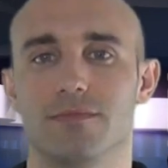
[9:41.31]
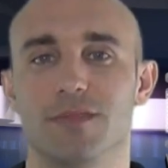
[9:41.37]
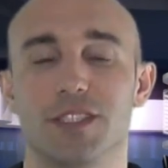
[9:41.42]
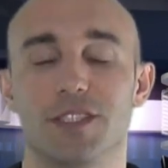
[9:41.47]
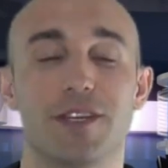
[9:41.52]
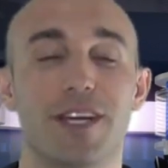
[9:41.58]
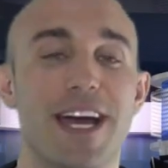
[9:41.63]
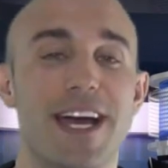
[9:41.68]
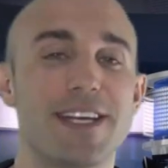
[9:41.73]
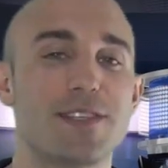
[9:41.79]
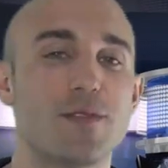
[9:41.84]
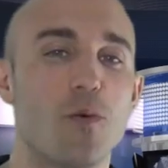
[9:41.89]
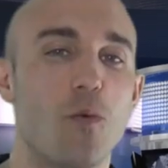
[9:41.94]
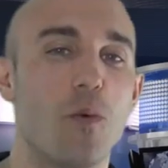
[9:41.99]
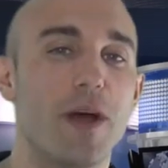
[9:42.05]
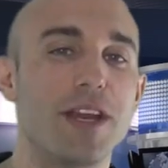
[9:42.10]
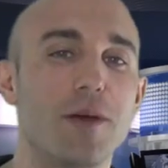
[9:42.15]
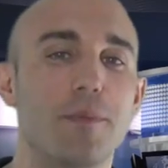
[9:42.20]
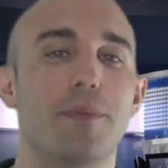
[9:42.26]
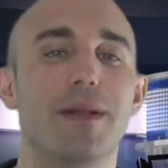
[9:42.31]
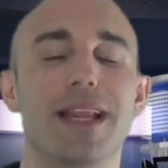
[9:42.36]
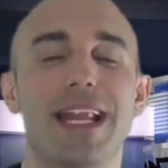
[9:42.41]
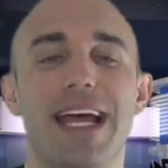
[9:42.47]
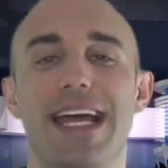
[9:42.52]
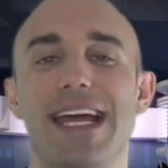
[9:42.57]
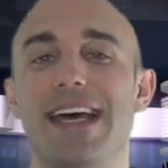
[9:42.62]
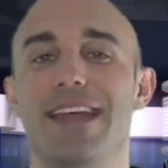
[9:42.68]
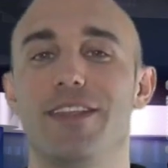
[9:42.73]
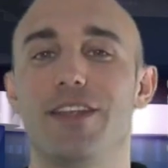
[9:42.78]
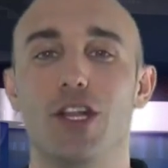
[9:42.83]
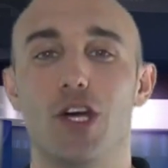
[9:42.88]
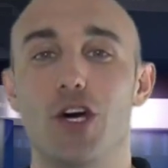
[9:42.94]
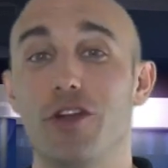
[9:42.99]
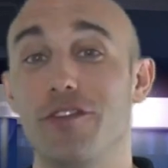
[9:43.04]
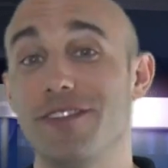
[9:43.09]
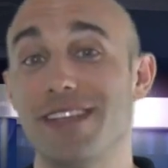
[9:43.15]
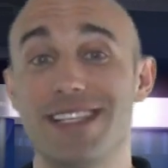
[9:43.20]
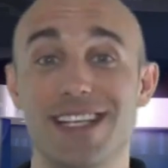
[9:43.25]
So guys, when you play the
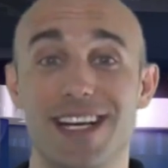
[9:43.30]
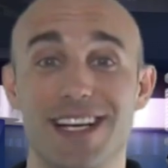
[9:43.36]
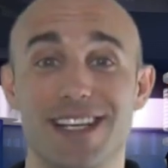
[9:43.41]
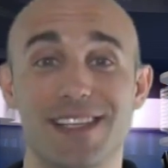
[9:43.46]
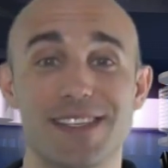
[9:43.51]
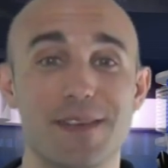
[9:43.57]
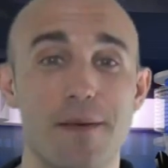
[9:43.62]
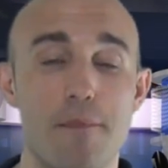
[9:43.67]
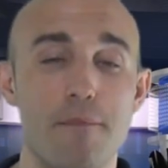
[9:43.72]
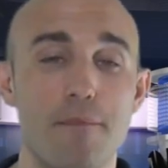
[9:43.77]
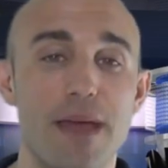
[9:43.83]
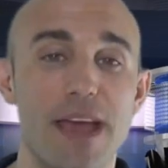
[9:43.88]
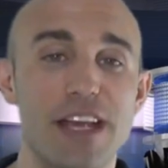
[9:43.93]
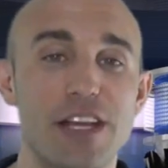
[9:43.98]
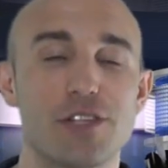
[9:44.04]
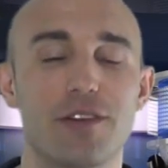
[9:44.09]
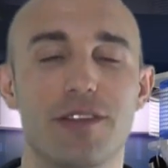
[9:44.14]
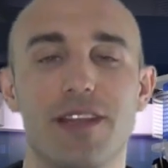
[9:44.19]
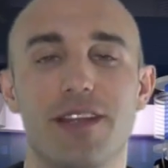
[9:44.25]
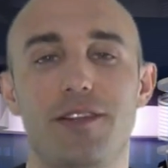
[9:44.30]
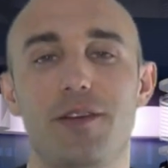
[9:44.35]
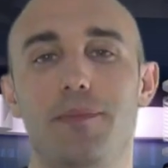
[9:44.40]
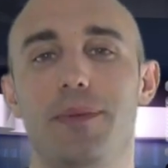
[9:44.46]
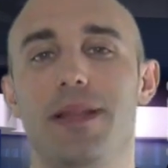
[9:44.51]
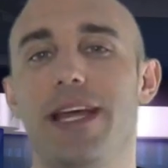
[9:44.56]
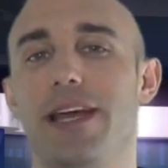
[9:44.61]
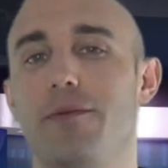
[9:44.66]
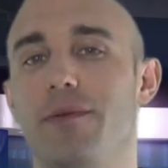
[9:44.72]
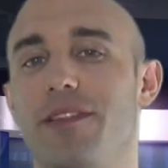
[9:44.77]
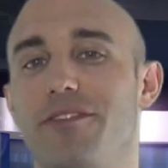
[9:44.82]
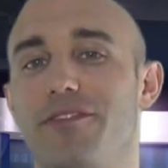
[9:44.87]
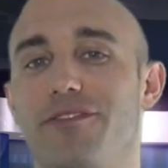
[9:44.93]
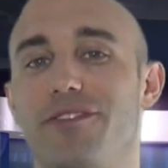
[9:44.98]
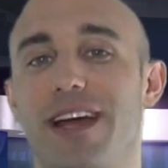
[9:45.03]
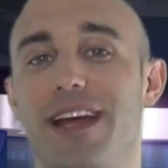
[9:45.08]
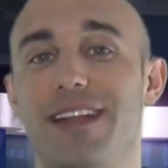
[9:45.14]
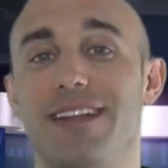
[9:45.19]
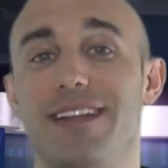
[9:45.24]
Lord of the Dunks, make sure that you play with a
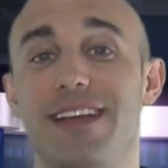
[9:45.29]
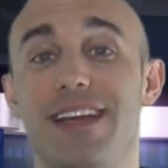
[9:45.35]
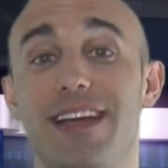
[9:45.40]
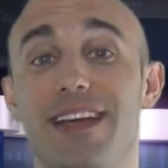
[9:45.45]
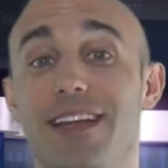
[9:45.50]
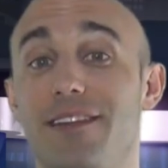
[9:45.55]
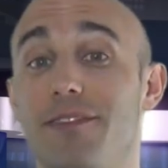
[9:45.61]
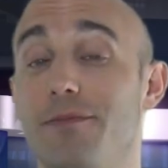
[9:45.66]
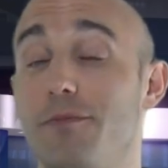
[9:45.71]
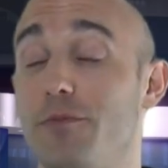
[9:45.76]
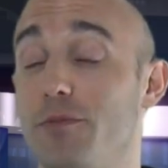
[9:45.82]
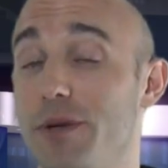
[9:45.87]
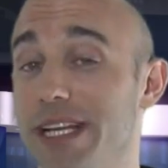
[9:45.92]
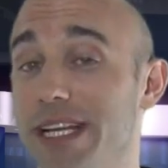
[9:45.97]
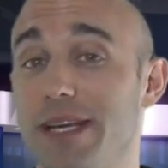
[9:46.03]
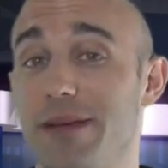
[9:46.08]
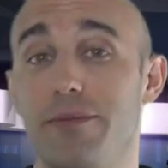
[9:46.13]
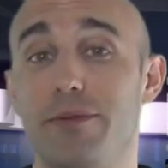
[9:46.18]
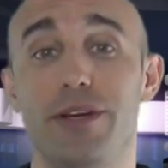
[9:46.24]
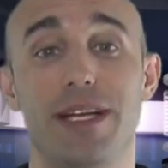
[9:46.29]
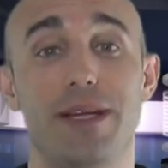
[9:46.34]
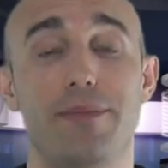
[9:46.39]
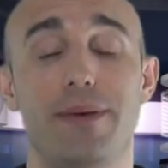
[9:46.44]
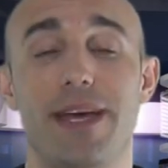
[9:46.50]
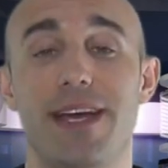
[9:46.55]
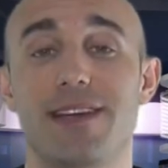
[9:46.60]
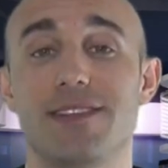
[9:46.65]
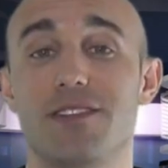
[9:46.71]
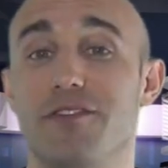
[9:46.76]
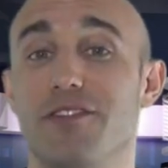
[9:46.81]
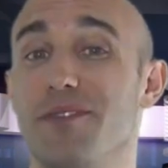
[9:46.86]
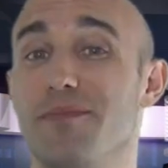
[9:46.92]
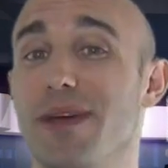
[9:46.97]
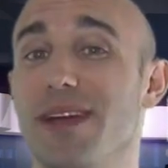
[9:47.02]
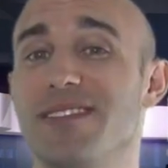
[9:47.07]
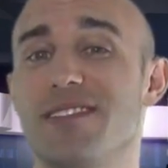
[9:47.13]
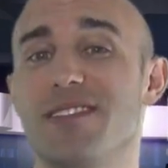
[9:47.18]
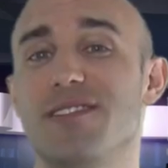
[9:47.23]
friend. It really pays off. It
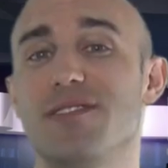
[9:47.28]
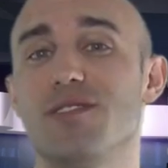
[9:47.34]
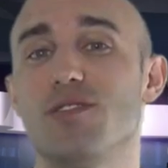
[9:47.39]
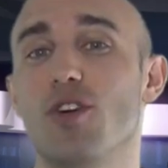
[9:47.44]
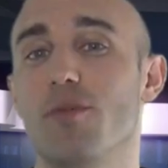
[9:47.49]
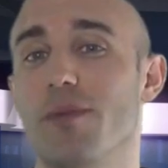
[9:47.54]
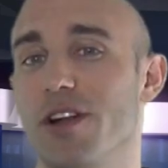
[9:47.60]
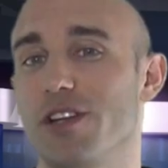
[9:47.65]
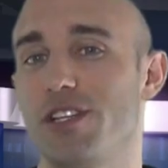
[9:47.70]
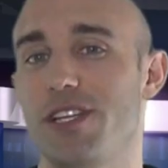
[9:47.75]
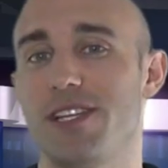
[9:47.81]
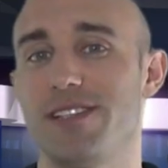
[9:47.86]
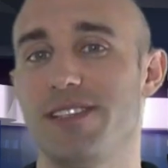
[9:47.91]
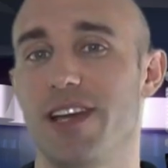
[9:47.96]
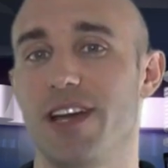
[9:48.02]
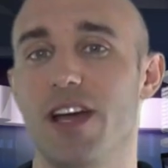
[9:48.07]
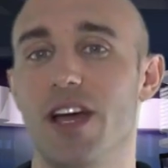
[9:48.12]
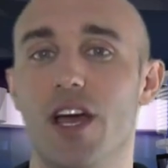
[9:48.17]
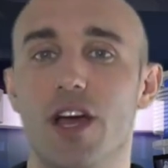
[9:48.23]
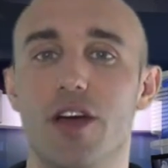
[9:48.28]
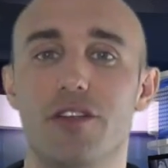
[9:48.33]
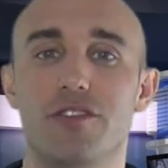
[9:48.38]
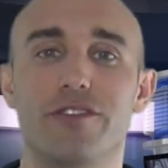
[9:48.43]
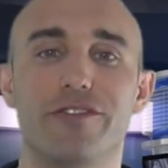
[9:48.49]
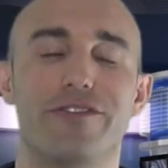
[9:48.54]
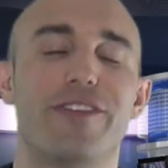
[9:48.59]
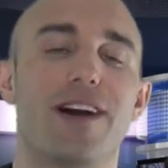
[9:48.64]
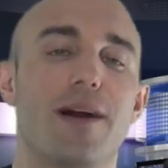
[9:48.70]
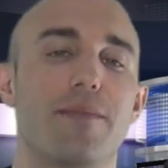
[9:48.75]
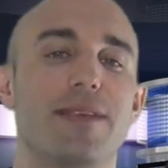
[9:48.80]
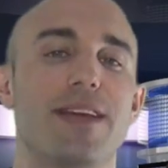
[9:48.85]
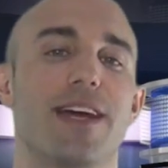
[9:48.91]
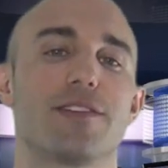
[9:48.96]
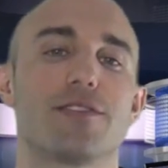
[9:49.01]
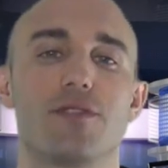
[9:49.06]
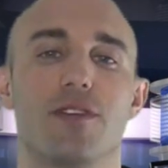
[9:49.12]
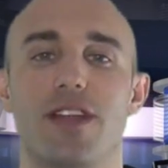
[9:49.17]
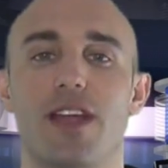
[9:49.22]
makes it so much easier to farm the
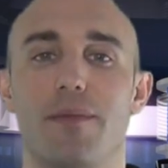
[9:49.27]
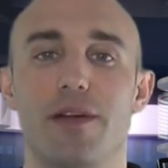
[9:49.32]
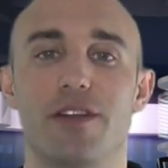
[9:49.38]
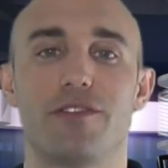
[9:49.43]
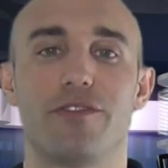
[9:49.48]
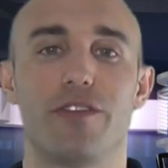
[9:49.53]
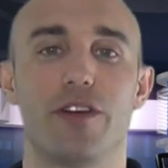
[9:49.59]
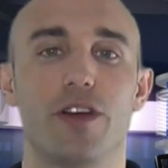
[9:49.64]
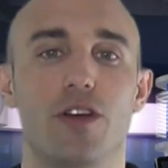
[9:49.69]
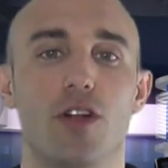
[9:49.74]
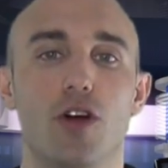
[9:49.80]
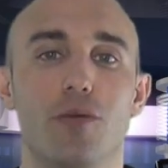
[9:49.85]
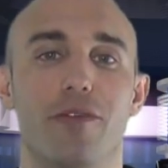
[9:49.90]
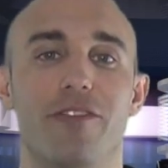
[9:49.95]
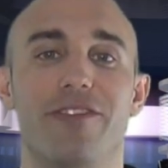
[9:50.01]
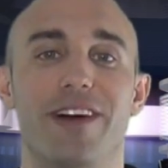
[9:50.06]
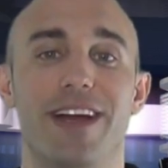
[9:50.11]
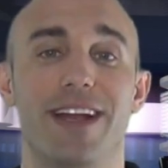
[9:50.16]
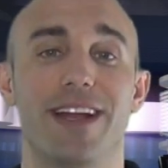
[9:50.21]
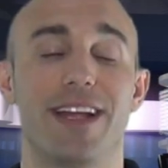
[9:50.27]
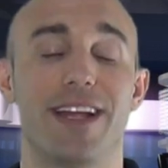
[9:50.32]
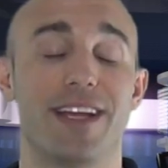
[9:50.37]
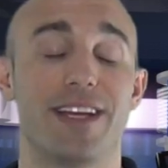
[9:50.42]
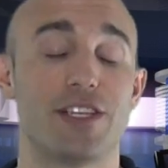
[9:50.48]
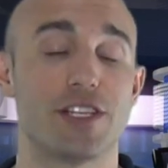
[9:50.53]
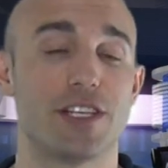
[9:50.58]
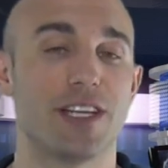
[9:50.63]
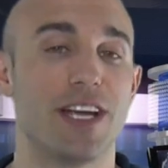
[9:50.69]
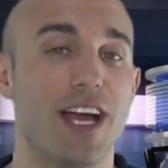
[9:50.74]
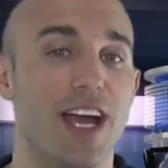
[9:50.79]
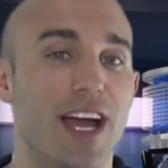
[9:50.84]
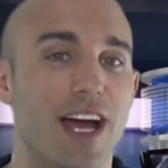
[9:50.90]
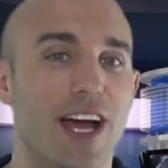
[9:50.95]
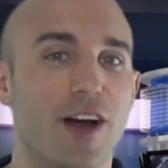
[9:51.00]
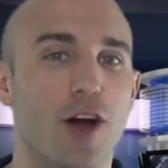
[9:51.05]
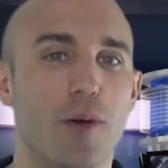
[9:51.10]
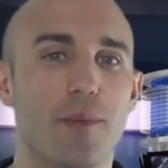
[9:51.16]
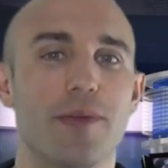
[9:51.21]
extra damage for your Globe of Annihilation.
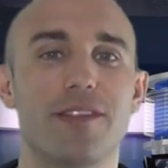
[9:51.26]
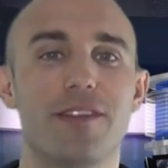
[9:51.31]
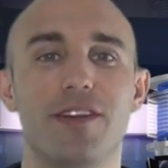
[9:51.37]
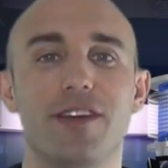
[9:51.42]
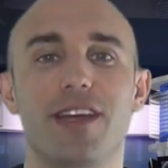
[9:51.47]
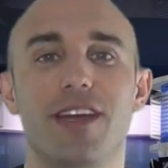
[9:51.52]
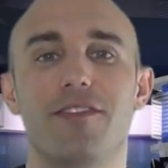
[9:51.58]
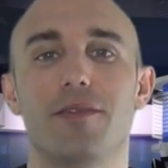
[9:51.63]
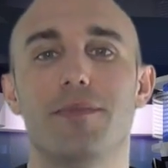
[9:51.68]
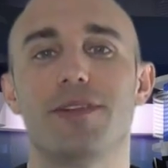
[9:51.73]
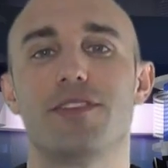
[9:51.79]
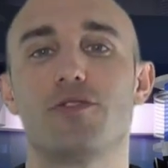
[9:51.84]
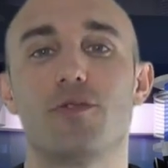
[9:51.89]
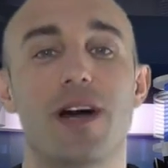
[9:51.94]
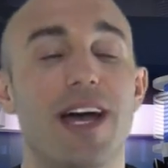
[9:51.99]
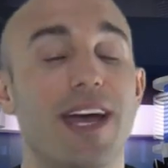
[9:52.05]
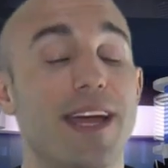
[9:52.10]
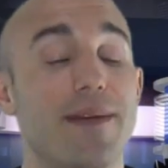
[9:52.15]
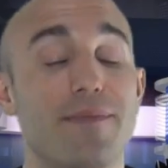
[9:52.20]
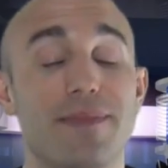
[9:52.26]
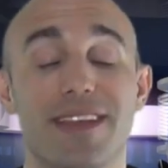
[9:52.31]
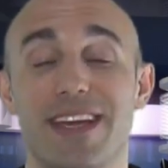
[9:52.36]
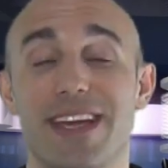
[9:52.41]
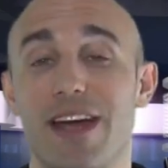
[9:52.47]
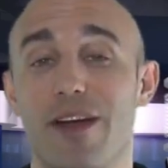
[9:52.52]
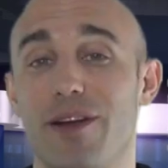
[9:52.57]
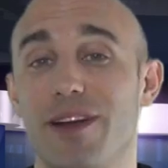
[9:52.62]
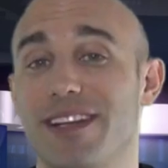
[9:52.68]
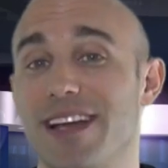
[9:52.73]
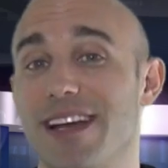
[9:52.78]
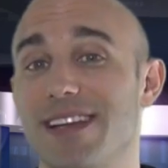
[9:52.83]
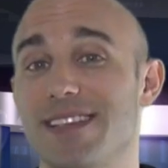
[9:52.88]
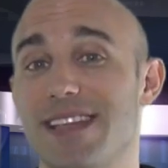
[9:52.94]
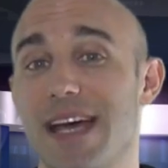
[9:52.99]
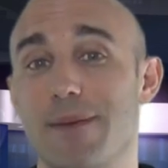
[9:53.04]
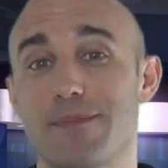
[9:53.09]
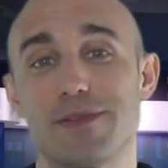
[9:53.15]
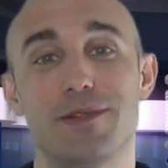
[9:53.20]
I hope that you give him a try. The character
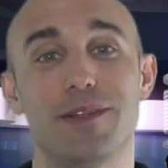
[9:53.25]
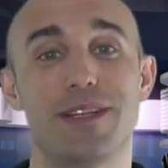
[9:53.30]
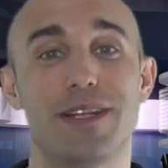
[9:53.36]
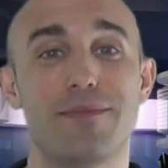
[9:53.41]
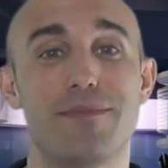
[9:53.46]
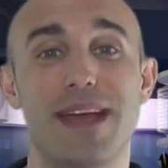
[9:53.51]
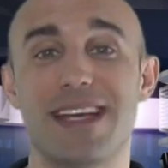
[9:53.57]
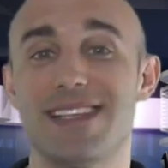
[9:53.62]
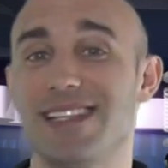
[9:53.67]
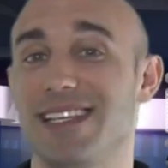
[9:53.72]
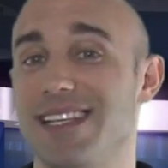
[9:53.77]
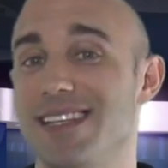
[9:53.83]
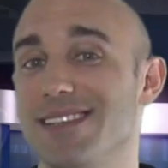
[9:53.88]
is absolutely amazing.